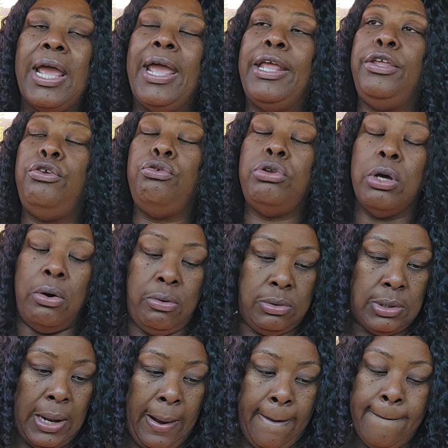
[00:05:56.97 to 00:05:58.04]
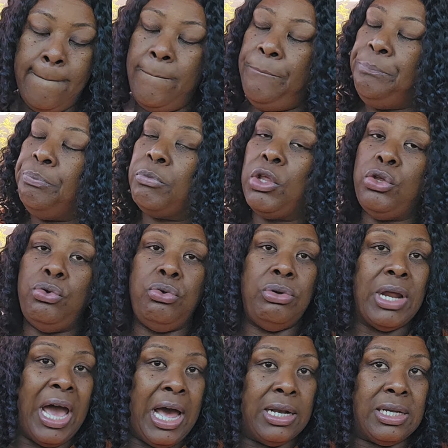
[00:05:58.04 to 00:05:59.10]
and you don't. You do
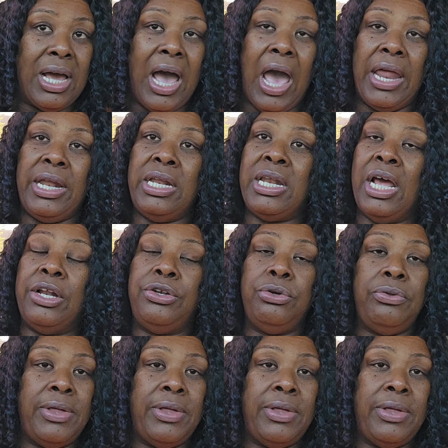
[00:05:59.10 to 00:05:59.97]
not. I did not do